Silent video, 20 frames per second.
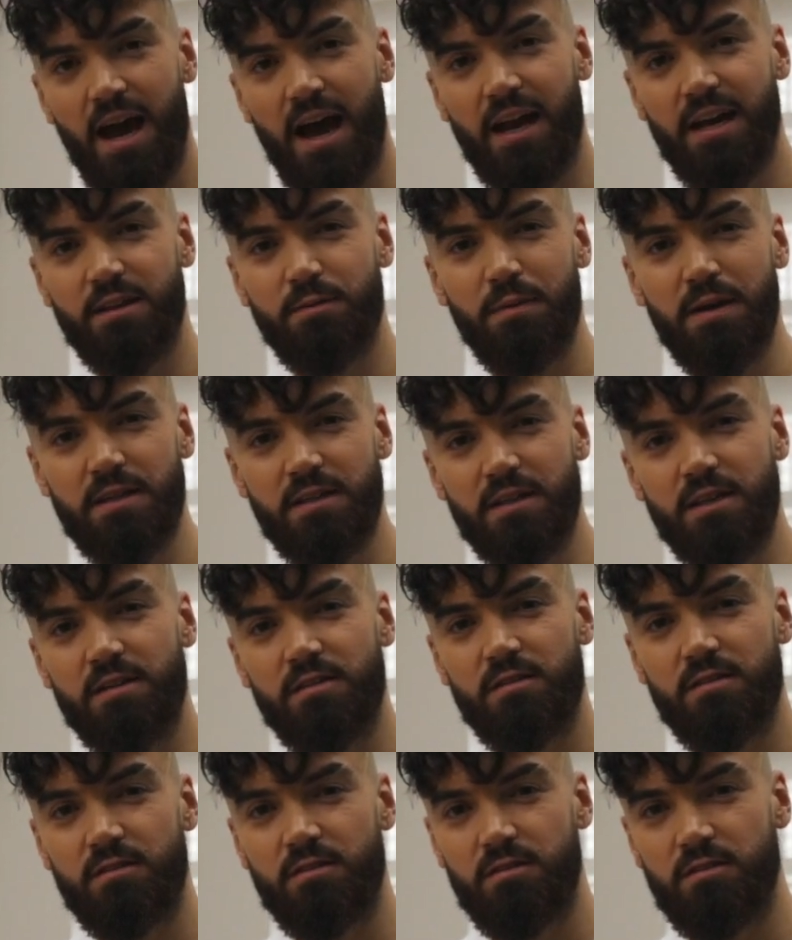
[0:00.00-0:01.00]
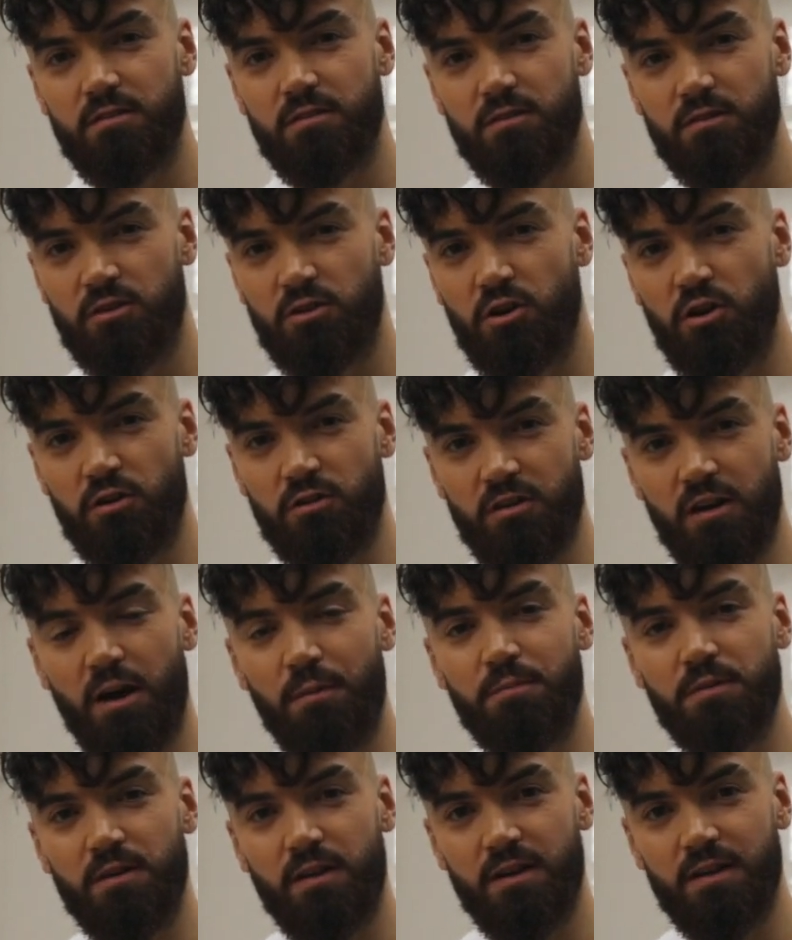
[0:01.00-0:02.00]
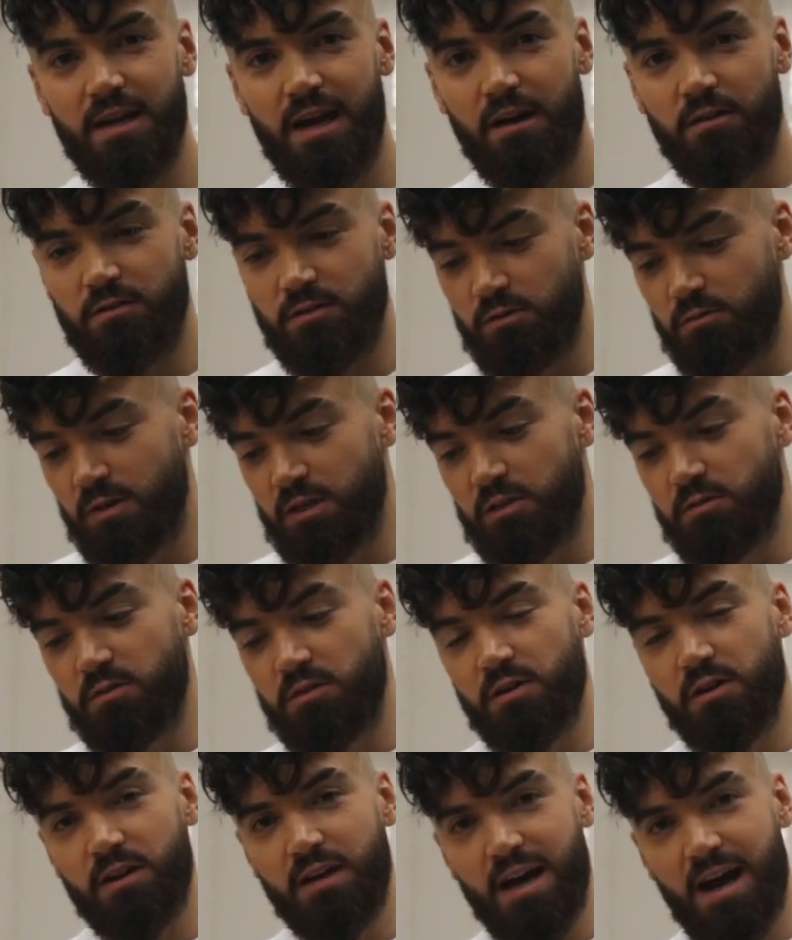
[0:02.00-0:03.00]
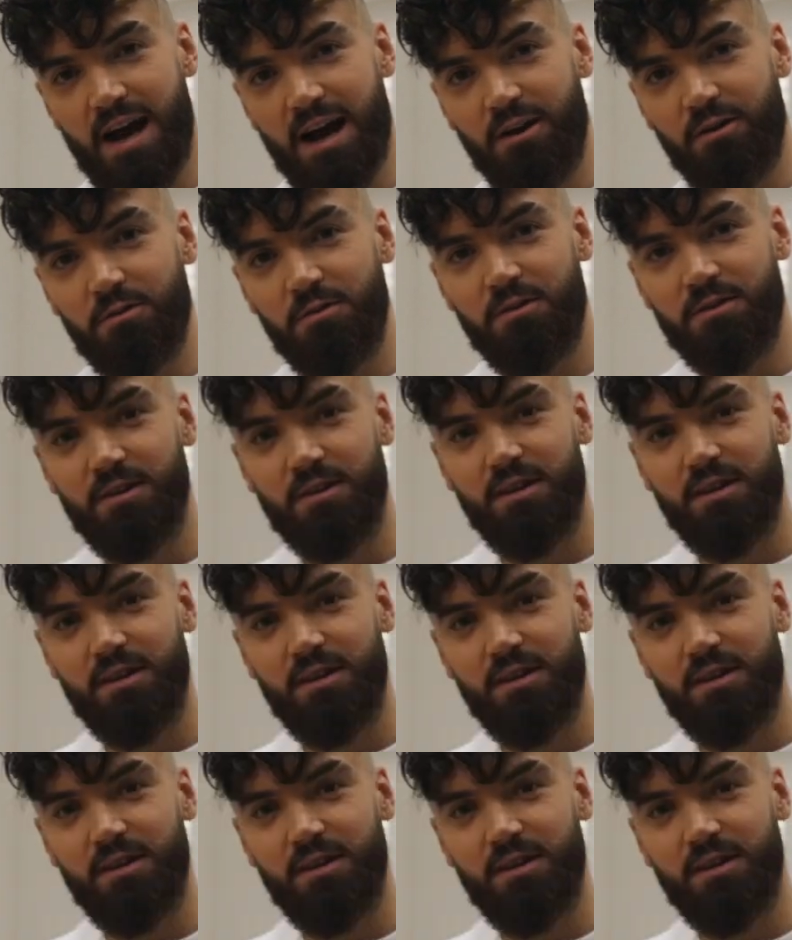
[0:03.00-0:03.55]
and it's basically cooked upside down, so when you turn it out,